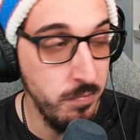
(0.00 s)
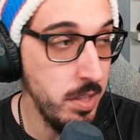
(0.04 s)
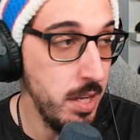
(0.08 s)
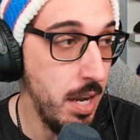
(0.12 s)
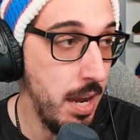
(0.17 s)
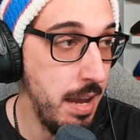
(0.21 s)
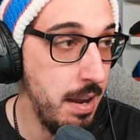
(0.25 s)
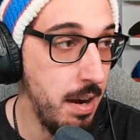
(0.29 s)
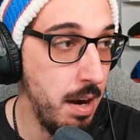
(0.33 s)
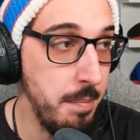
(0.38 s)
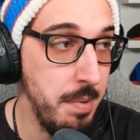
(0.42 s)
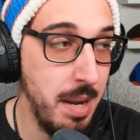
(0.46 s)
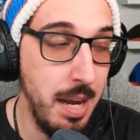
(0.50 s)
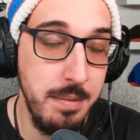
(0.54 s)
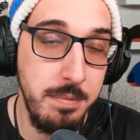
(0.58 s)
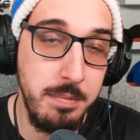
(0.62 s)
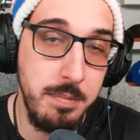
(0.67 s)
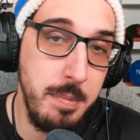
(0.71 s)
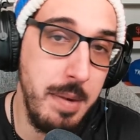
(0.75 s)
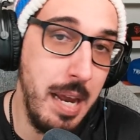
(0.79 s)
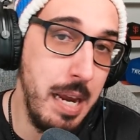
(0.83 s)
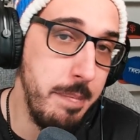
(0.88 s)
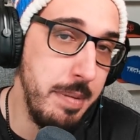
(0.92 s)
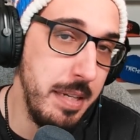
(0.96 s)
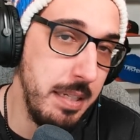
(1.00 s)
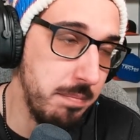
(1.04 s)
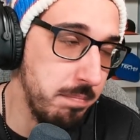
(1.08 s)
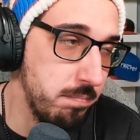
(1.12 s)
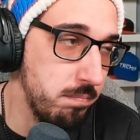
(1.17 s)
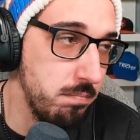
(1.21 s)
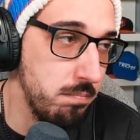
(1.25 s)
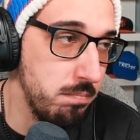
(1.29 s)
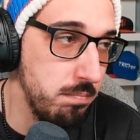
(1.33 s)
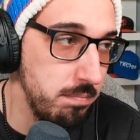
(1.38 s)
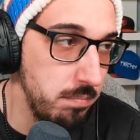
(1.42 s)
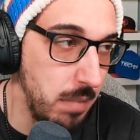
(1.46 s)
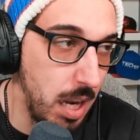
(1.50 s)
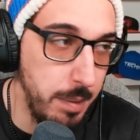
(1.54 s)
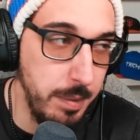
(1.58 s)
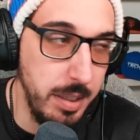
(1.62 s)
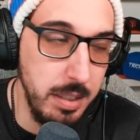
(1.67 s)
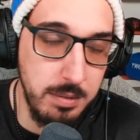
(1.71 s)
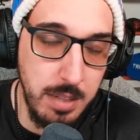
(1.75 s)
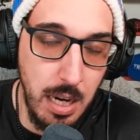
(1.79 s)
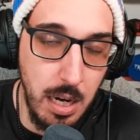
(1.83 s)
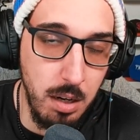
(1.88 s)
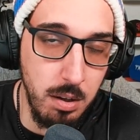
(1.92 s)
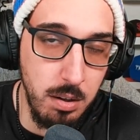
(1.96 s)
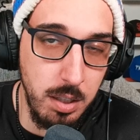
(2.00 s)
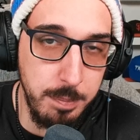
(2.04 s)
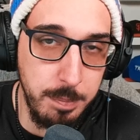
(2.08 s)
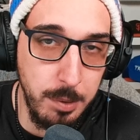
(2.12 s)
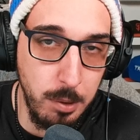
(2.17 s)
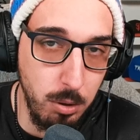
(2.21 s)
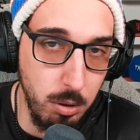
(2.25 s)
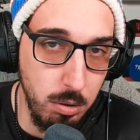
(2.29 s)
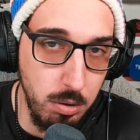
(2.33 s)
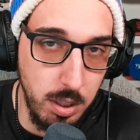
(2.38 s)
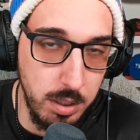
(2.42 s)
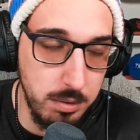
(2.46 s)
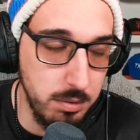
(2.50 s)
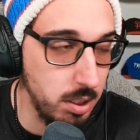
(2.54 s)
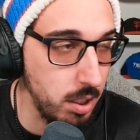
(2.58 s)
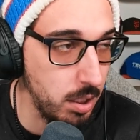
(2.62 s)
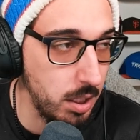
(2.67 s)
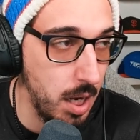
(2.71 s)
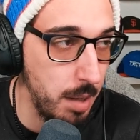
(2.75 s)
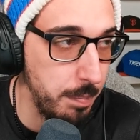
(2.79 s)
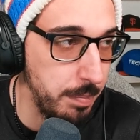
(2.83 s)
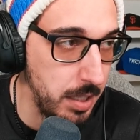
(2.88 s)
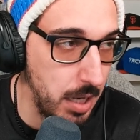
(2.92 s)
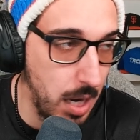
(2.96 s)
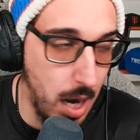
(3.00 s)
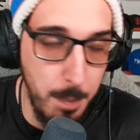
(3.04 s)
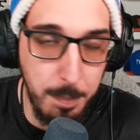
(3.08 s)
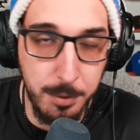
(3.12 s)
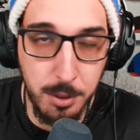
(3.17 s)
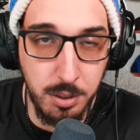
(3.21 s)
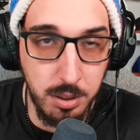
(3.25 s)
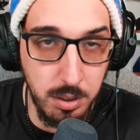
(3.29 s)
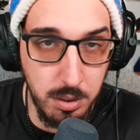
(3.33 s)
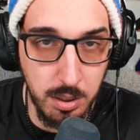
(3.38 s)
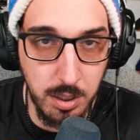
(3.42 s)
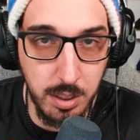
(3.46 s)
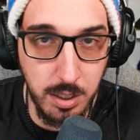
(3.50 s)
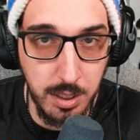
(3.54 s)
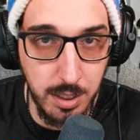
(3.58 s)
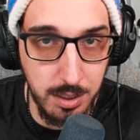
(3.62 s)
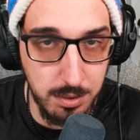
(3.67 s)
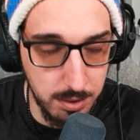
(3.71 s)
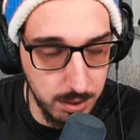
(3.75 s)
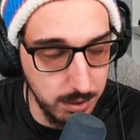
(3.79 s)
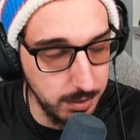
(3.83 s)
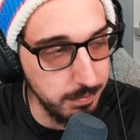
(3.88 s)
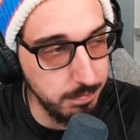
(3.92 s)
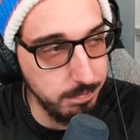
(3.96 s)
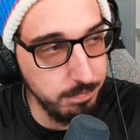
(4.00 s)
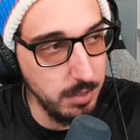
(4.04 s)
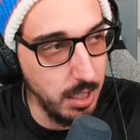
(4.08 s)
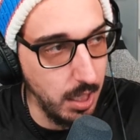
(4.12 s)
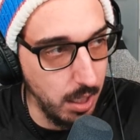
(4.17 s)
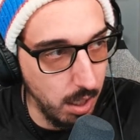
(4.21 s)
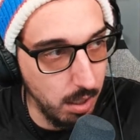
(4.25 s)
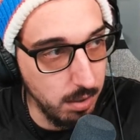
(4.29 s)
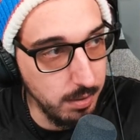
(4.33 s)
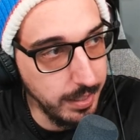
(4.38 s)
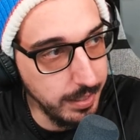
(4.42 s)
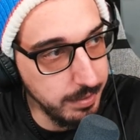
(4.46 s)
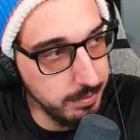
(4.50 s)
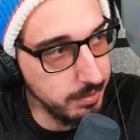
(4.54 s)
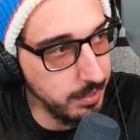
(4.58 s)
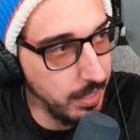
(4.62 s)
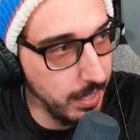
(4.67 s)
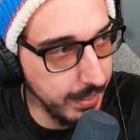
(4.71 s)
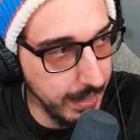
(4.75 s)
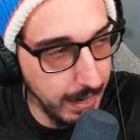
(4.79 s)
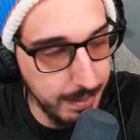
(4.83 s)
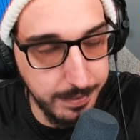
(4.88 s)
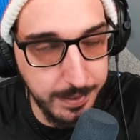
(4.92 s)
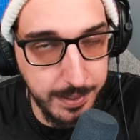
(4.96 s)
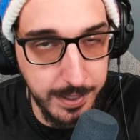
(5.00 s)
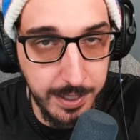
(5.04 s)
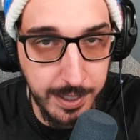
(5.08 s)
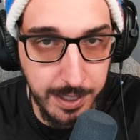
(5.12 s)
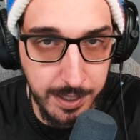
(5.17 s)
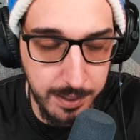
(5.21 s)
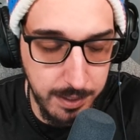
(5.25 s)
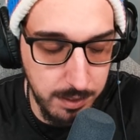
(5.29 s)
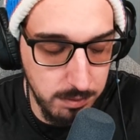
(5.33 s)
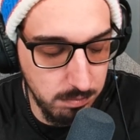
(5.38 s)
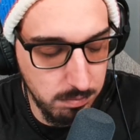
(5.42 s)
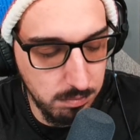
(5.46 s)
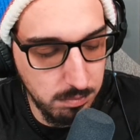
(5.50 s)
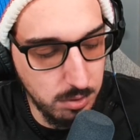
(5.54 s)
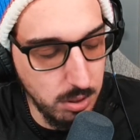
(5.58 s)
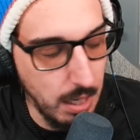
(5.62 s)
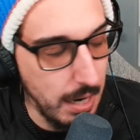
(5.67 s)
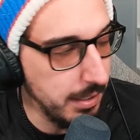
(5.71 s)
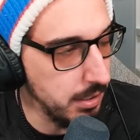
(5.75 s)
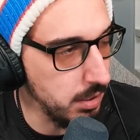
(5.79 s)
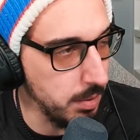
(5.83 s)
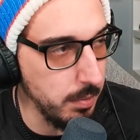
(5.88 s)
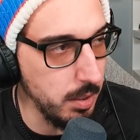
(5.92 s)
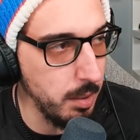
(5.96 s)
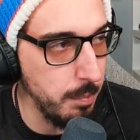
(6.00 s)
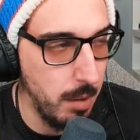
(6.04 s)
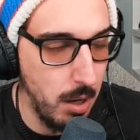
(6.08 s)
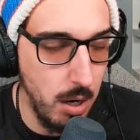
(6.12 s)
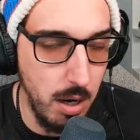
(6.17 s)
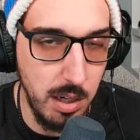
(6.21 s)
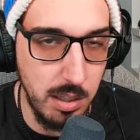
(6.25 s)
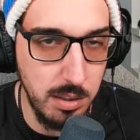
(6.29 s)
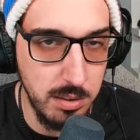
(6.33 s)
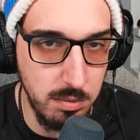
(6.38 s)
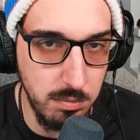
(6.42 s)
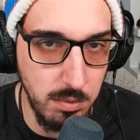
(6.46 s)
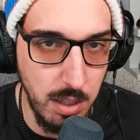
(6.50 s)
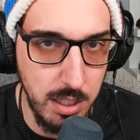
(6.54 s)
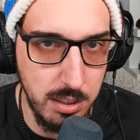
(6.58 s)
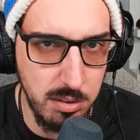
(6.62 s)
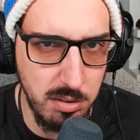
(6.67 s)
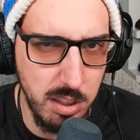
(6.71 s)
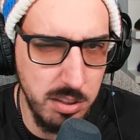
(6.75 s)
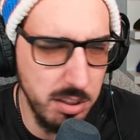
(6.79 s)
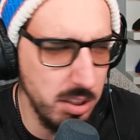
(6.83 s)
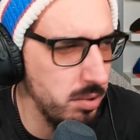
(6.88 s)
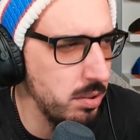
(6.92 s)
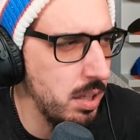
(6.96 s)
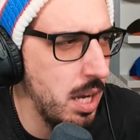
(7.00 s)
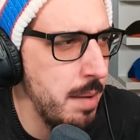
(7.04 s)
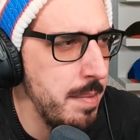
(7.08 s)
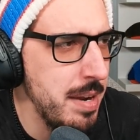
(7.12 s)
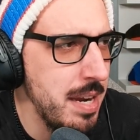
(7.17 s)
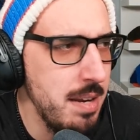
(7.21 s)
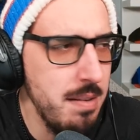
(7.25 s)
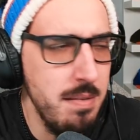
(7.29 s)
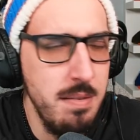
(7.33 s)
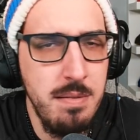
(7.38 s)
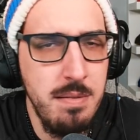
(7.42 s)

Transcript: And I'm not, maybe Terry Pegula took up the opportunity to, hit St. Catherine and try some of the bars and restaurants. You know what I mean?